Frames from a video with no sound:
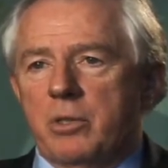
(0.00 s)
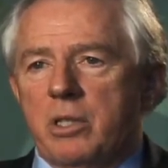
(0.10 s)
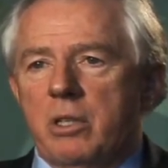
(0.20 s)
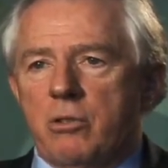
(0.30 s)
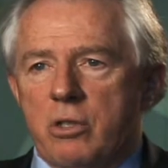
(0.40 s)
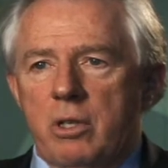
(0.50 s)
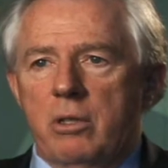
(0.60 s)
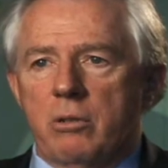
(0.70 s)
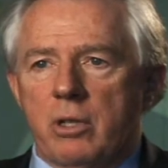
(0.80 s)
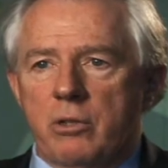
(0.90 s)
it's in
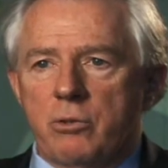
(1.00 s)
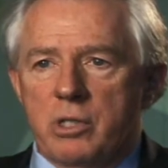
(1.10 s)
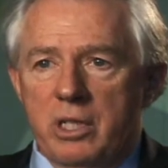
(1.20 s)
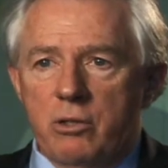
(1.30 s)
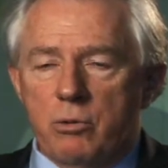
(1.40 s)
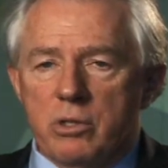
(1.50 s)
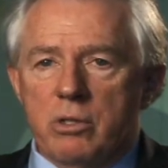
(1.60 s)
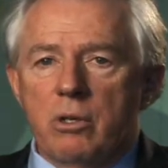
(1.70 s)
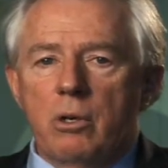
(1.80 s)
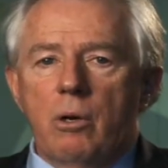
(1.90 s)
either country's interest